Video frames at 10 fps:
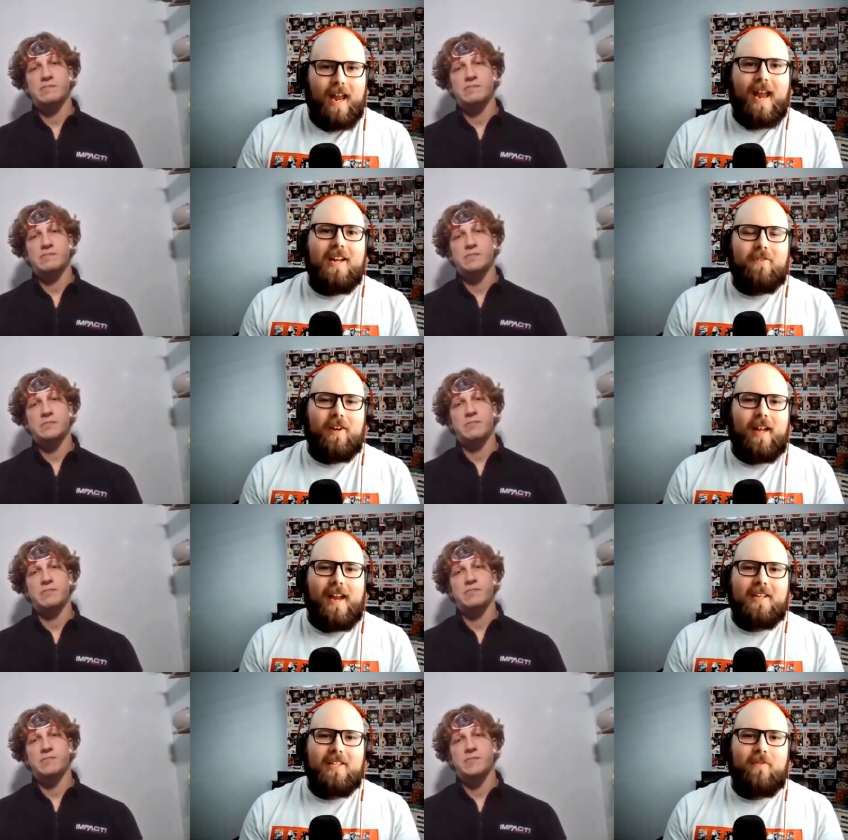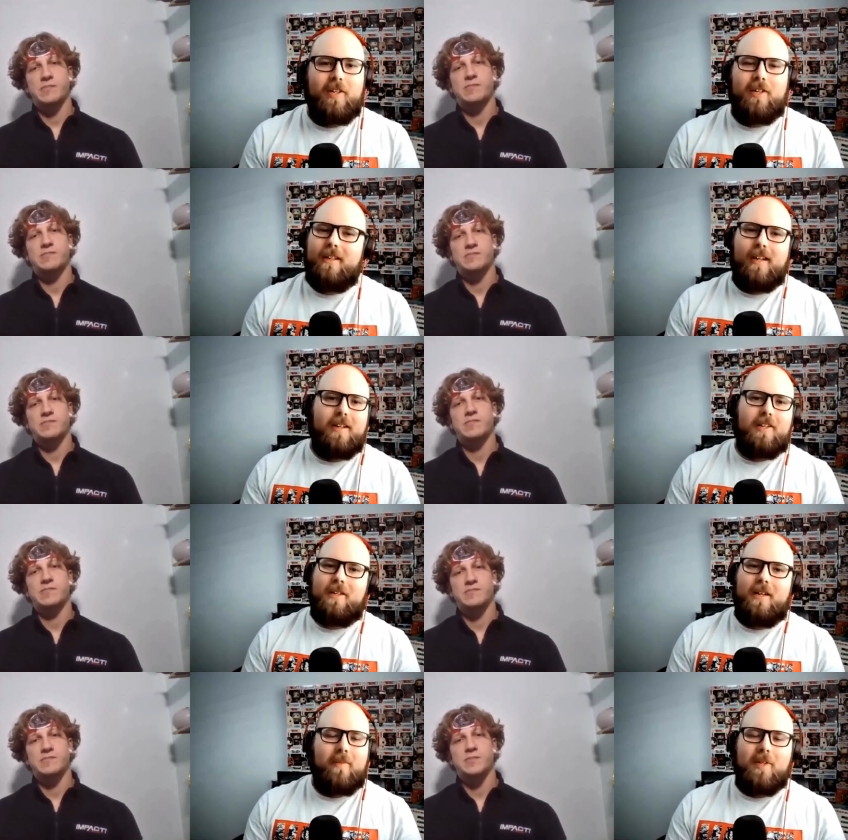Speaker 1: heads for that X Division. That
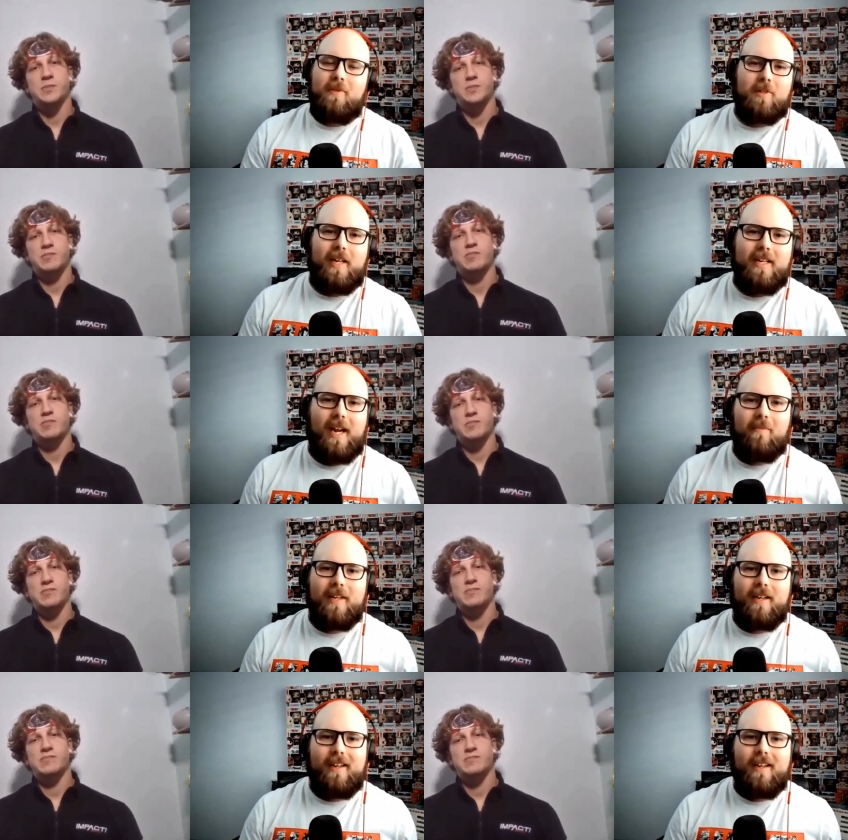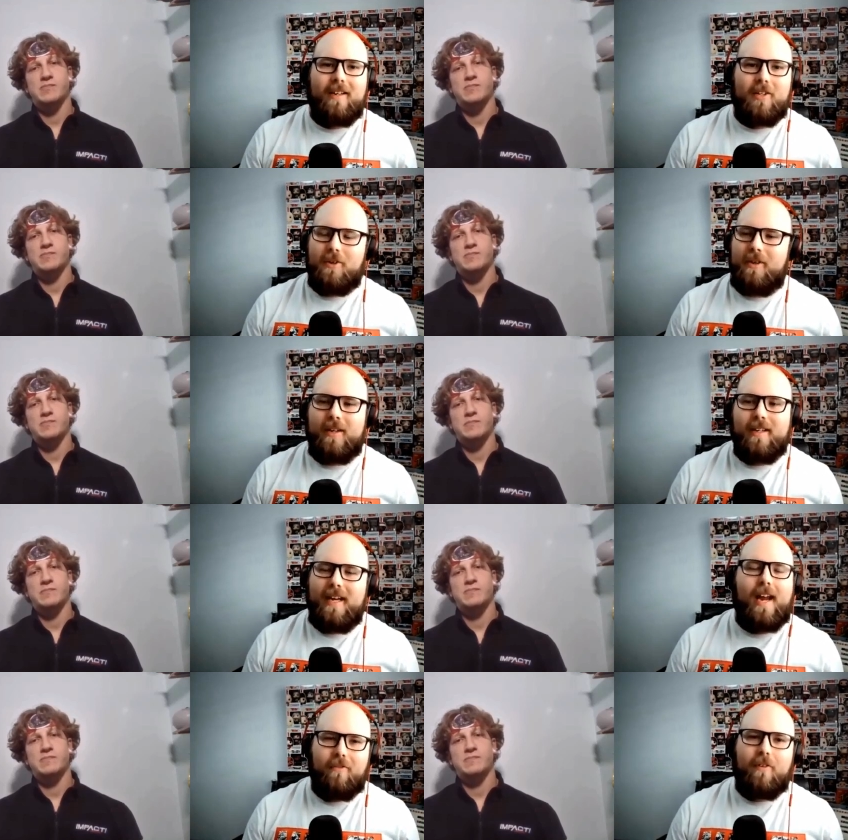just, it must just be tempting, just going,
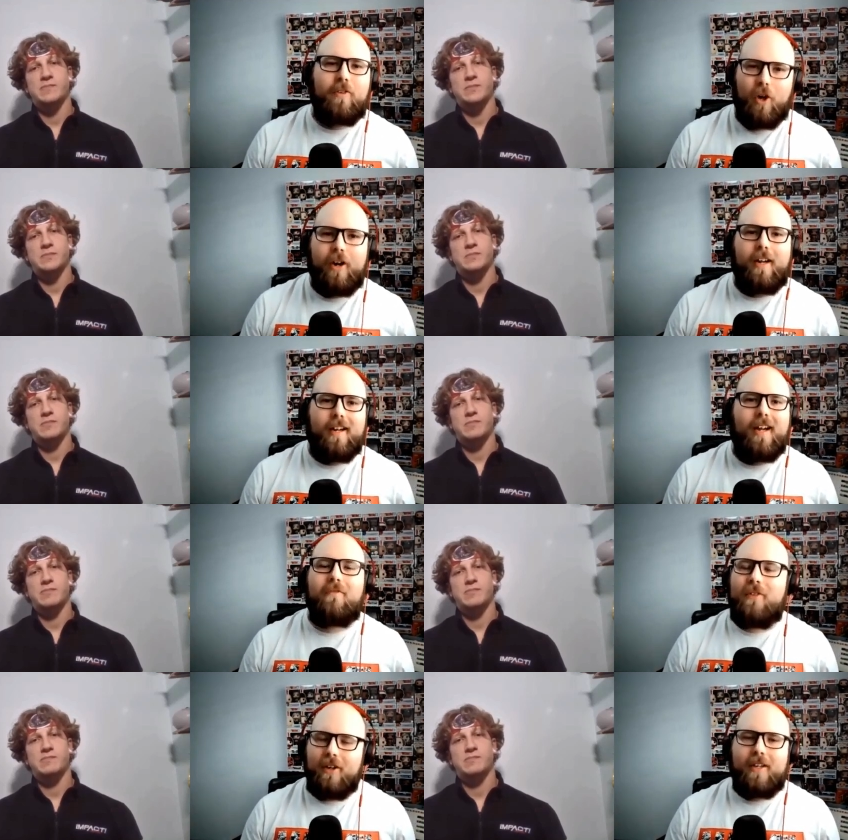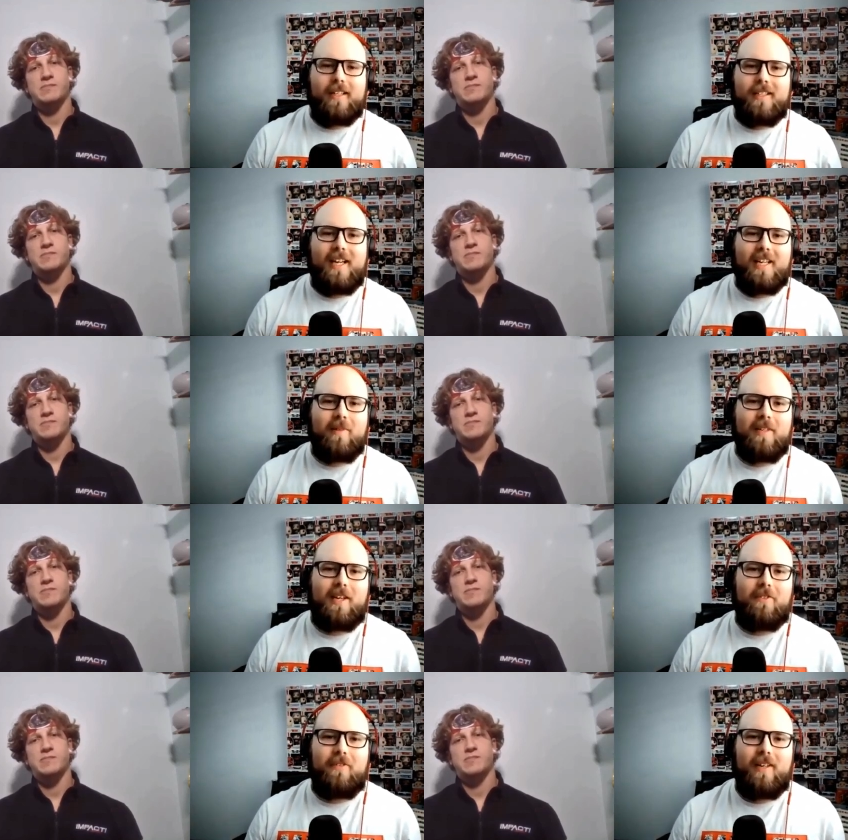yeah, I've got to, I've got to at least test
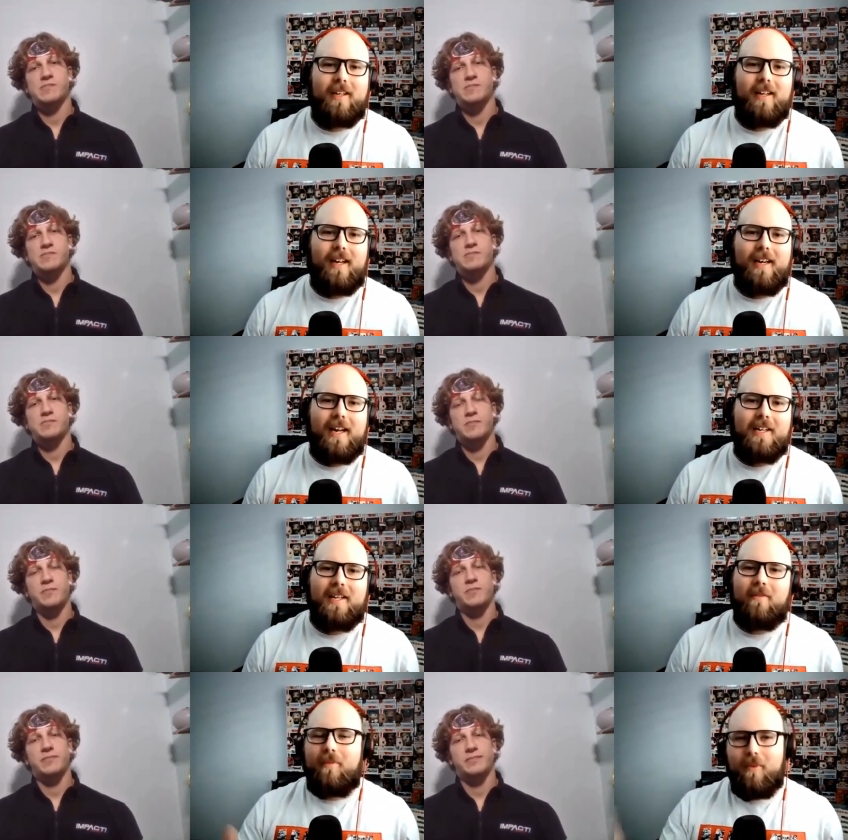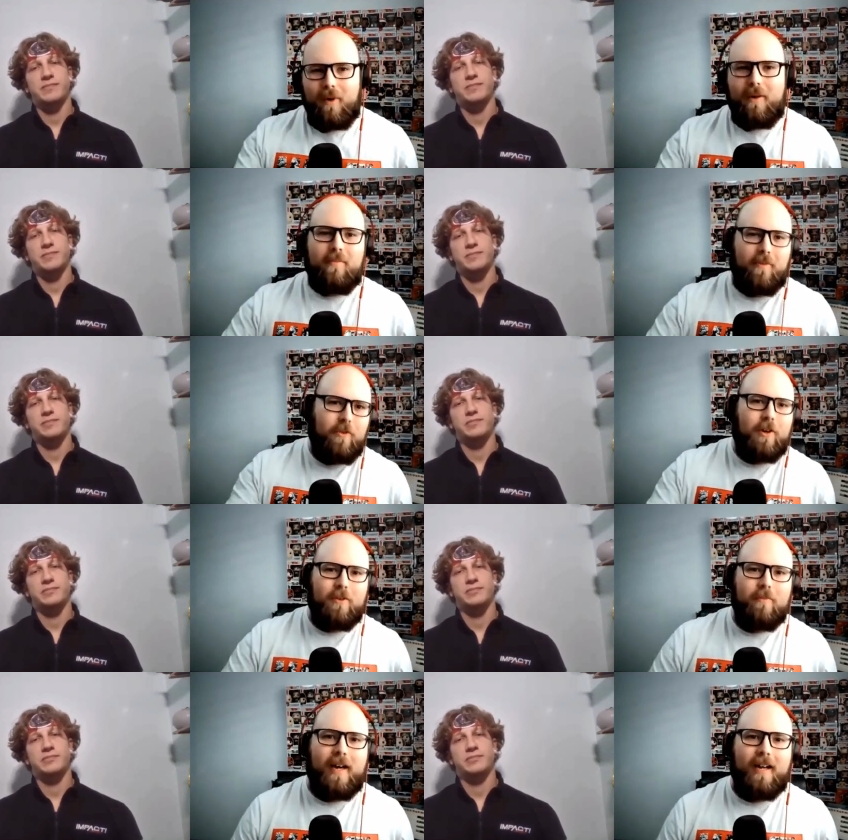myself against him, where before
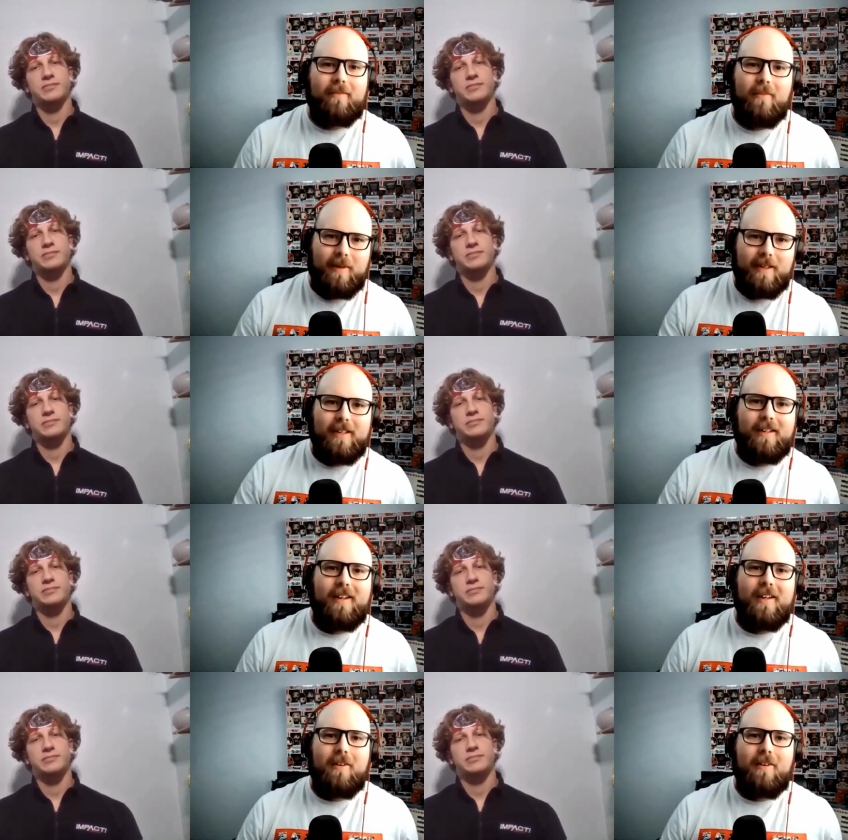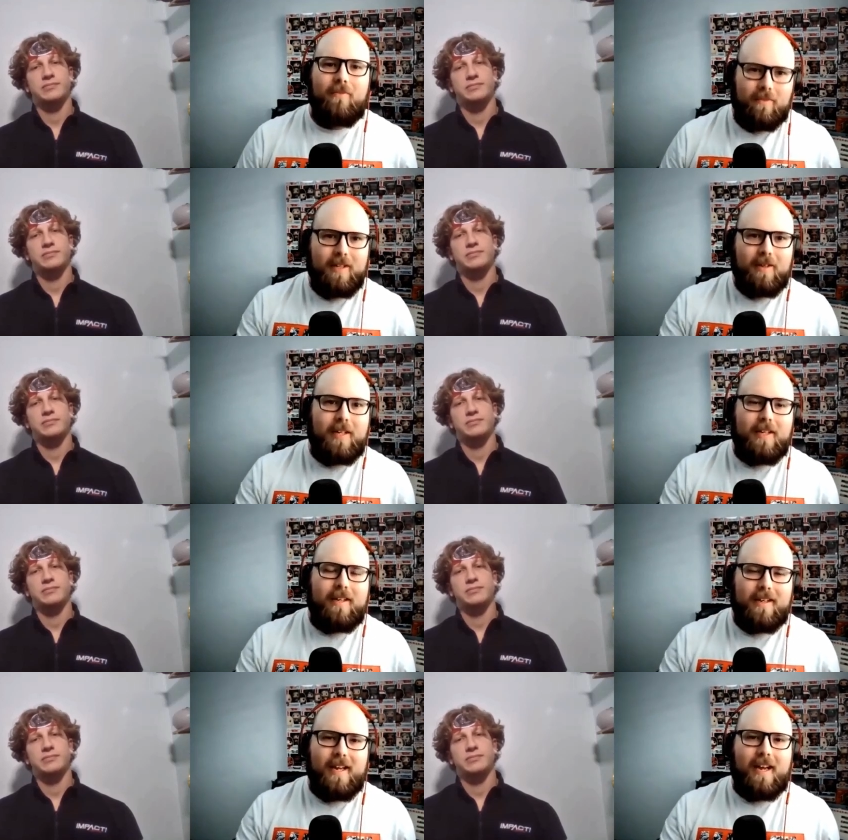going back maybe to. To the,
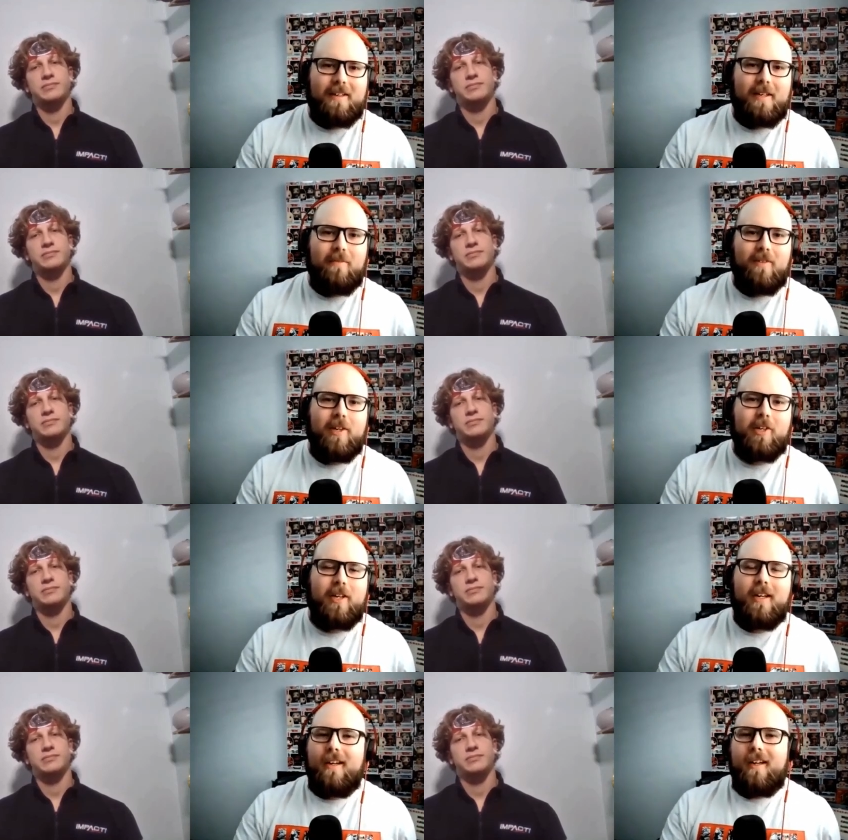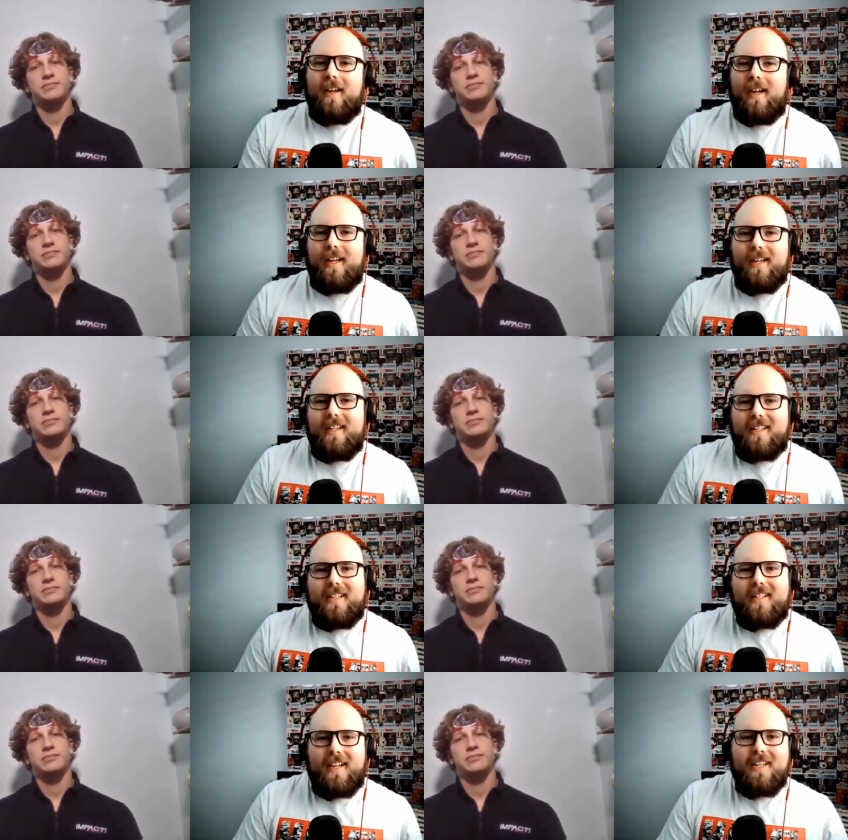the tag team division.
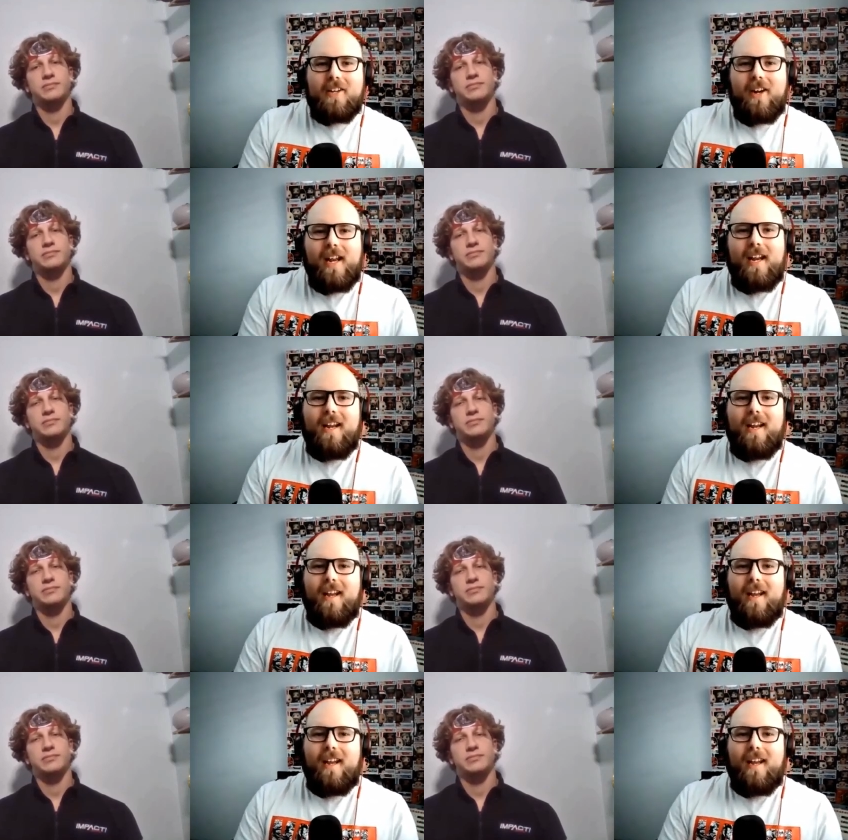Is is there any